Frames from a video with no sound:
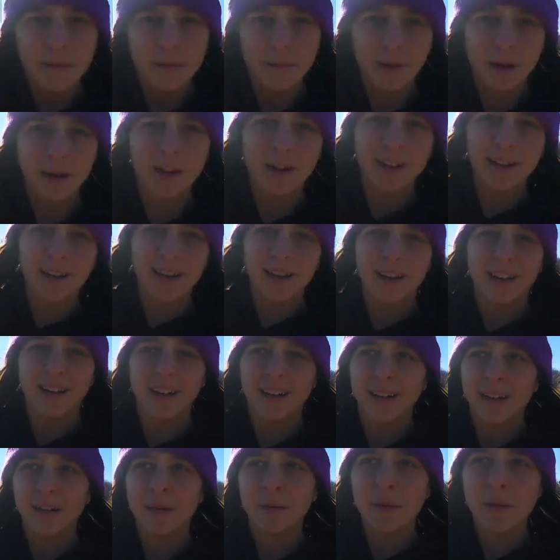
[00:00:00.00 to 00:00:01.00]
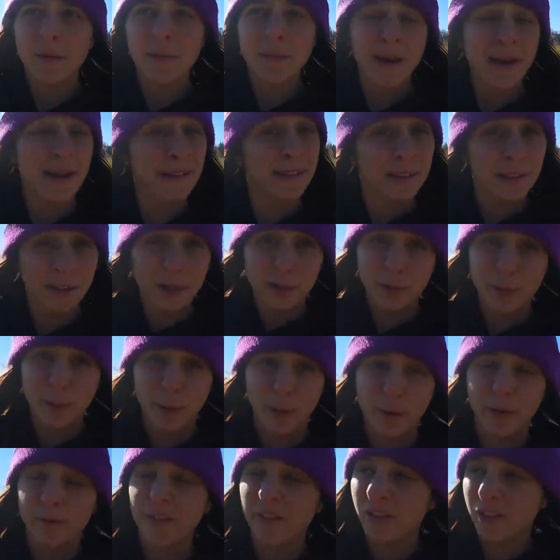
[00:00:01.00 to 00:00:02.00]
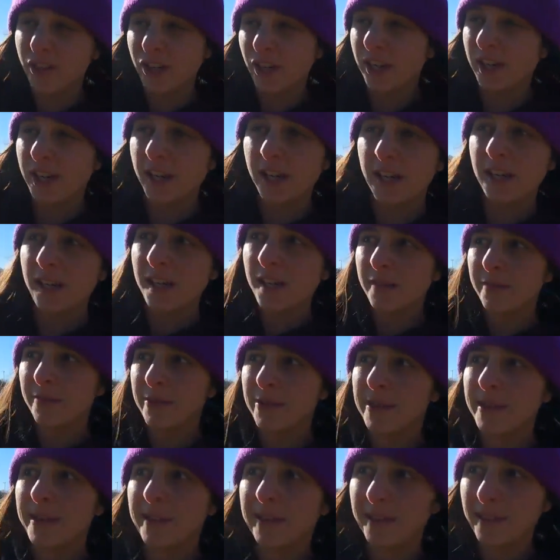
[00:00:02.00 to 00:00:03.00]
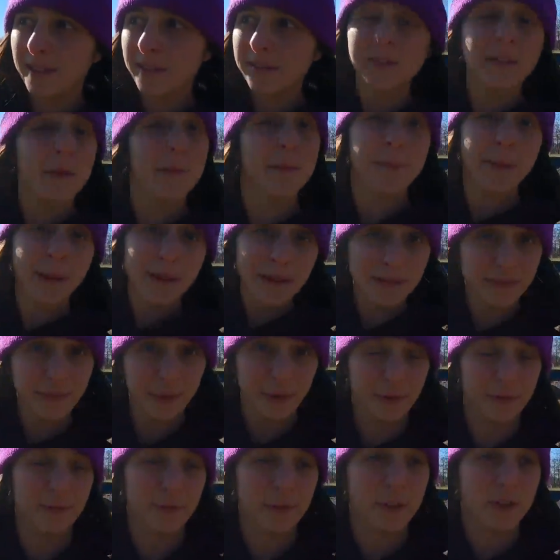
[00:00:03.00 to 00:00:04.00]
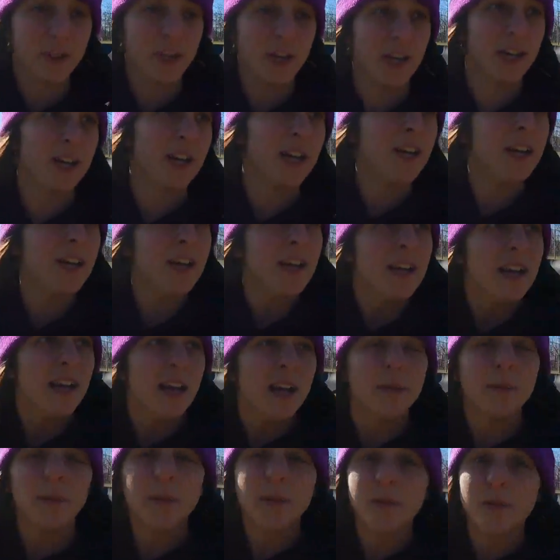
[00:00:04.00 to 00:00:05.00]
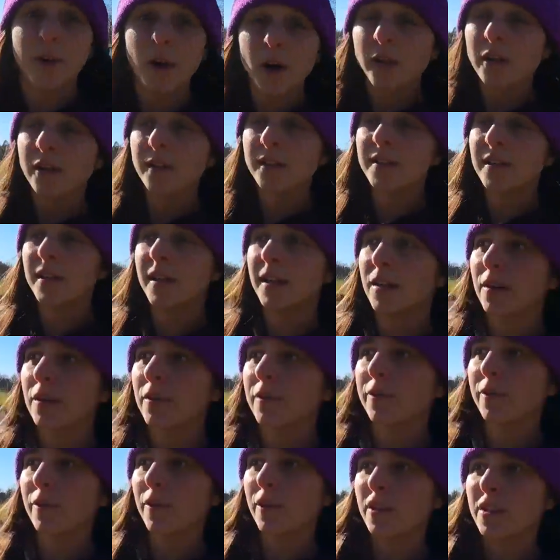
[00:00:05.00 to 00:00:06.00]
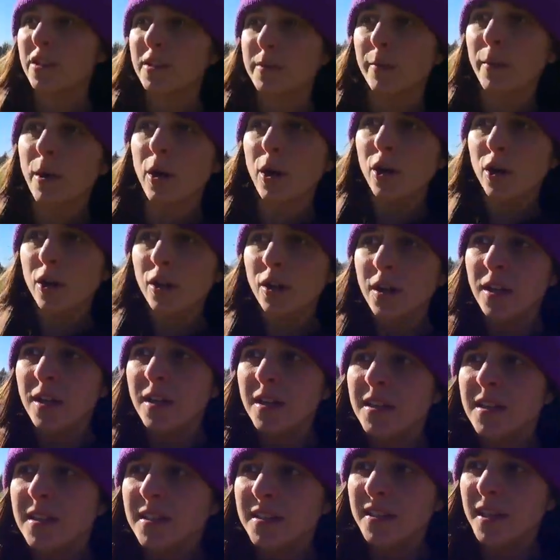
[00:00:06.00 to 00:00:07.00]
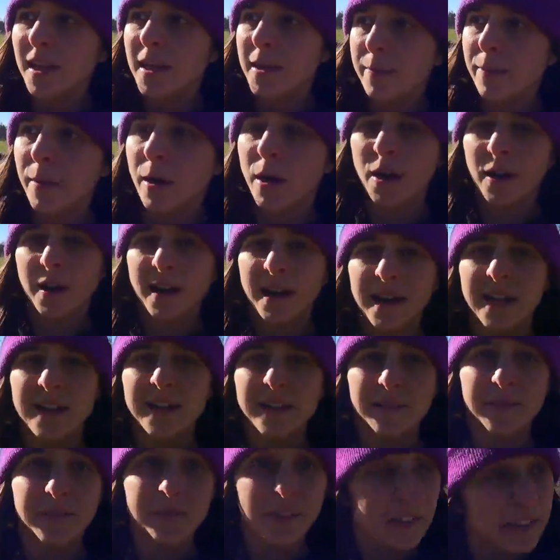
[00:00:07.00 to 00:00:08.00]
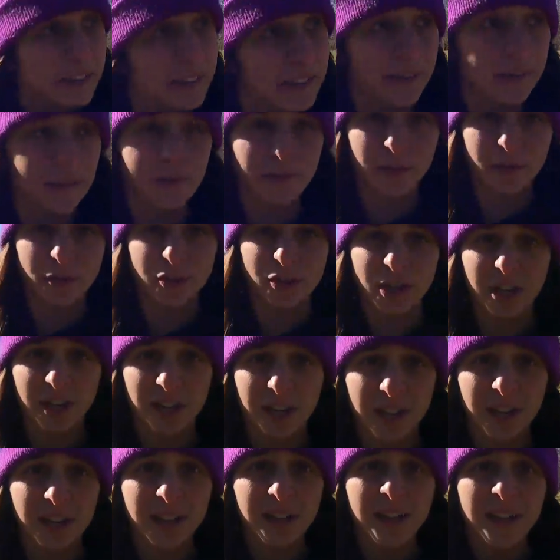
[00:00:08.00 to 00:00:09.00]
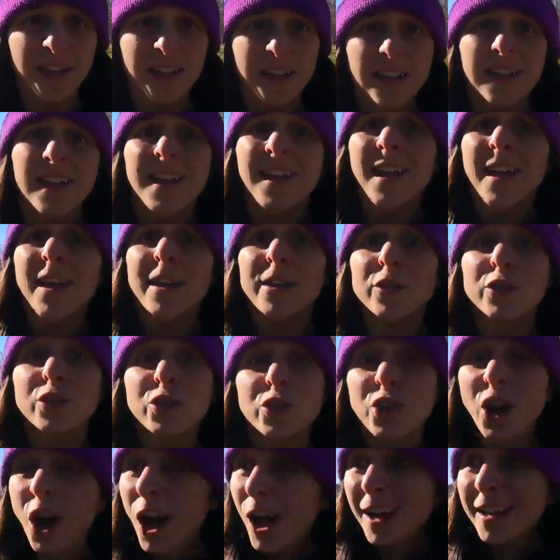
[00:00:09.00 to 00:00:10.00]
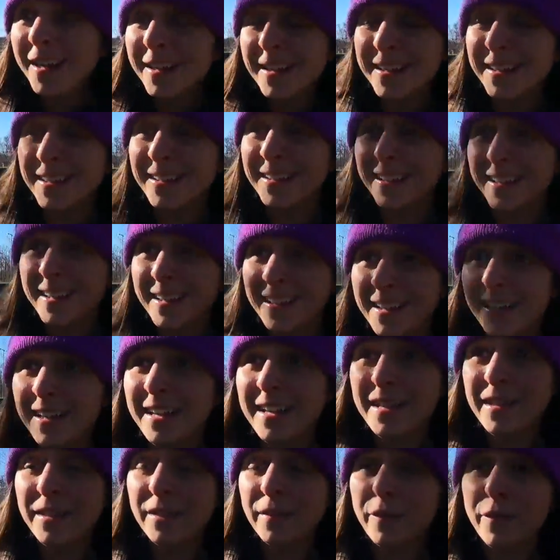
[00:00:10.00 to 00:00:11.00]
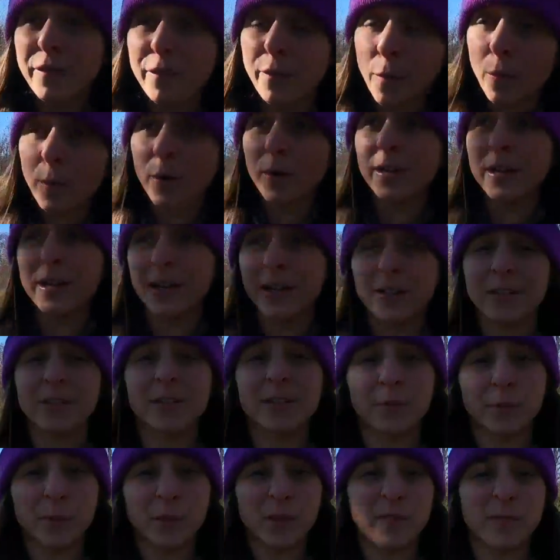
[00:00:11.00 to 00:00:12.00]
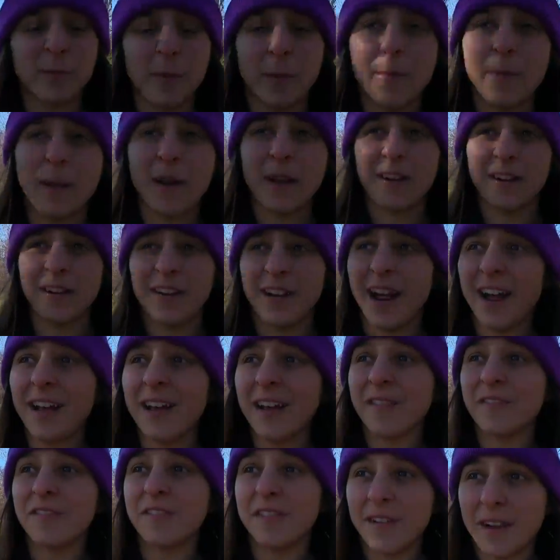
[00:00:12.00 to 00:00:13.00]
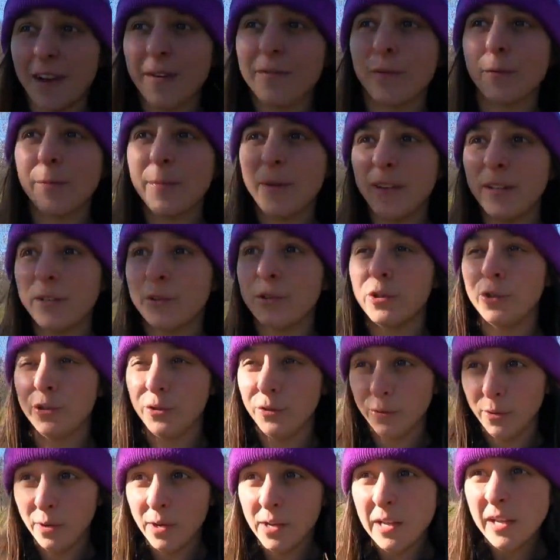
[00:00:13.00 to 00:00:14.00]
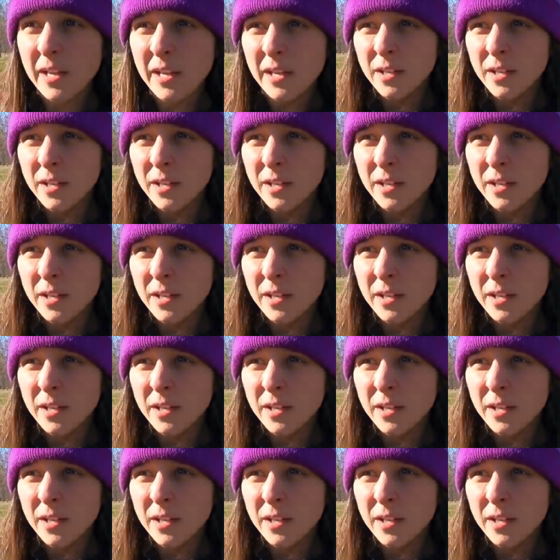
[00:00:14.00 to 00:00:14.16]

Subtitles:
Mark and I, we met in Lynchburg, Virginia. We lived in Bedford, Virginia, and we volunteered for a small skate park in Vinton, Virginia. And shockingly, in the 4 years that we've been married, I have never been to